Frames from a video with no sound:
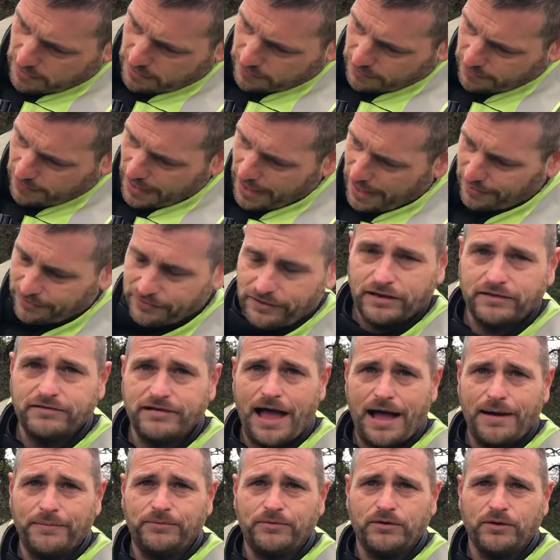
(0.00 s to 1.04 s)
that
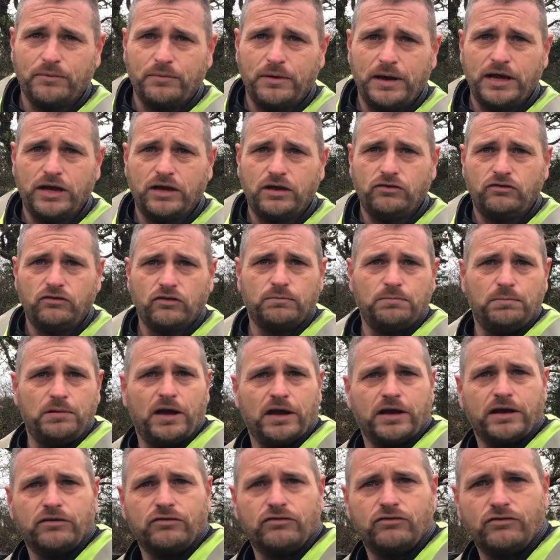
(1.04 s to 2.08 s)
adapter where you could just
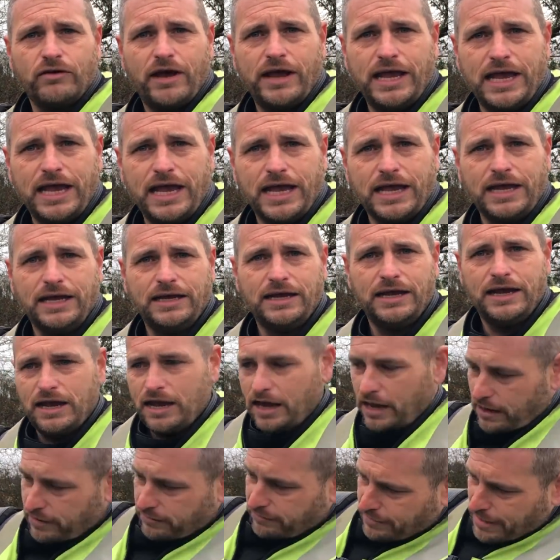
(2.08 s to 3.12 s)
plug it straight in
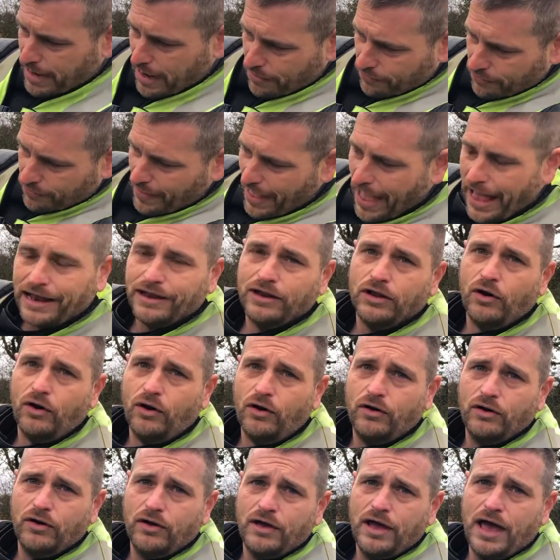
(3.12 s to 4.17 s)
is now that long,
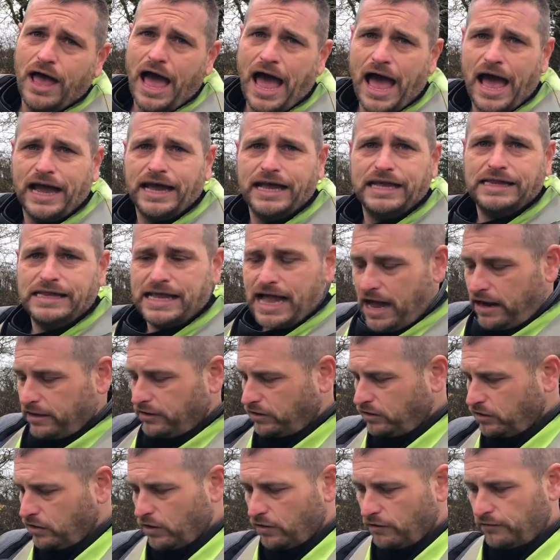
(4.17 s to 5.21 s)
hanging down, and
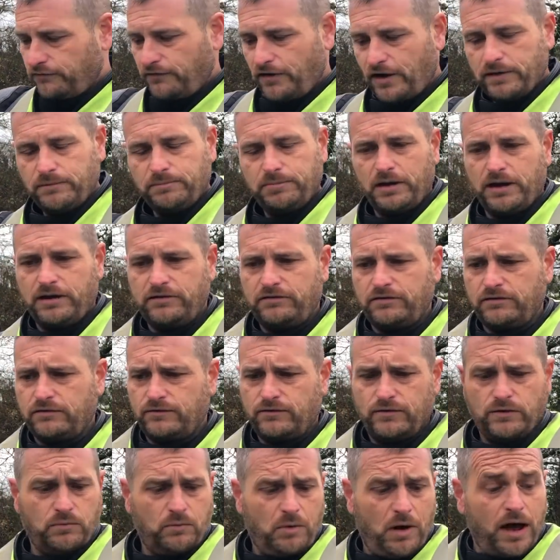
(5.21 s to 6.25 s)
you've got to find places for
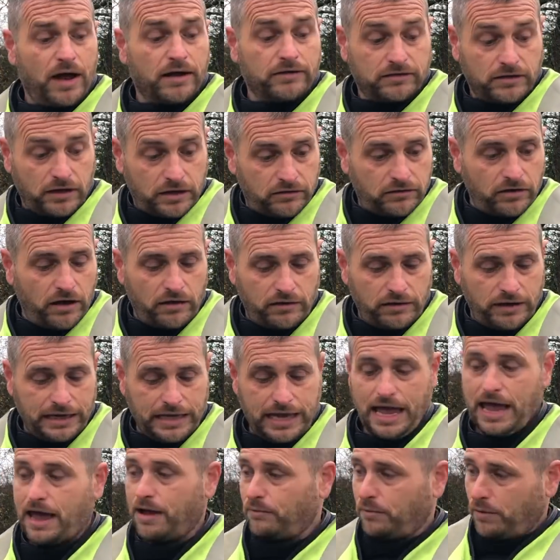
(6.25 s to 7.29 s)
the wires. And I totally
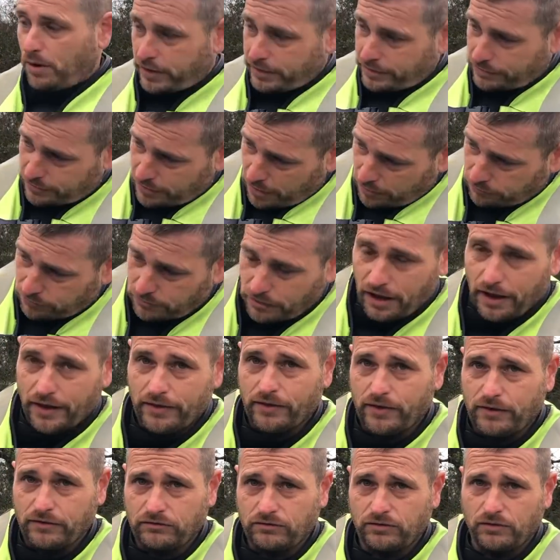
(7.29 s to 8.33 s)
get why you don't like
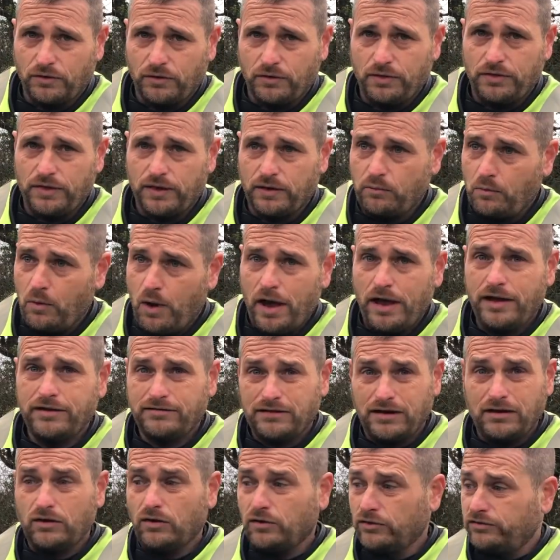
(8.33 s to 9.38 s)
that sort of thing. Why is
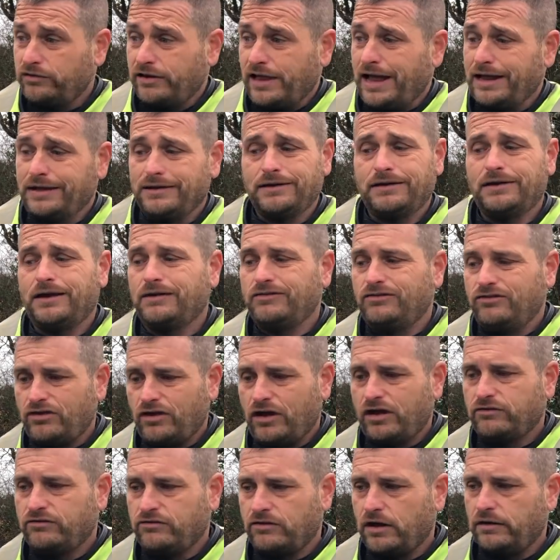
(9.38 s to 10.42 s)
it not standard? I
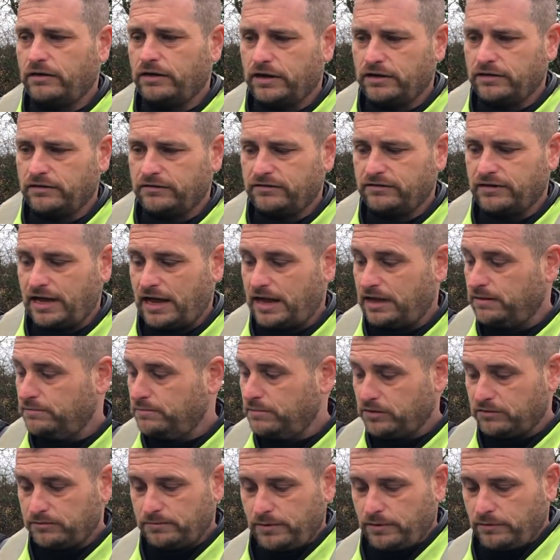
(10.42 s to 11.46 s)
just don't understand. There
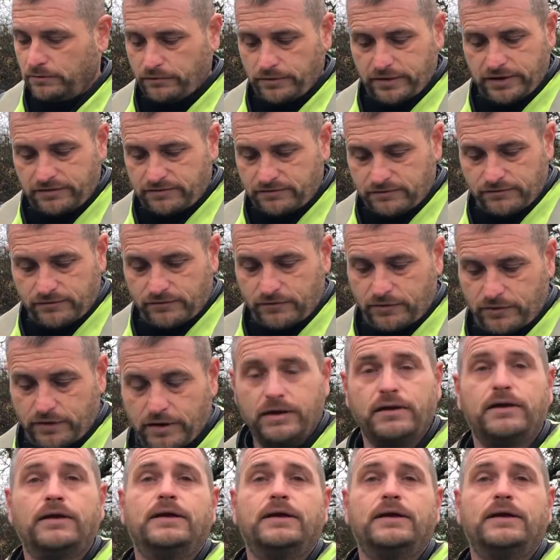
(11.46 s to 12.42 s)
must be a reason for it.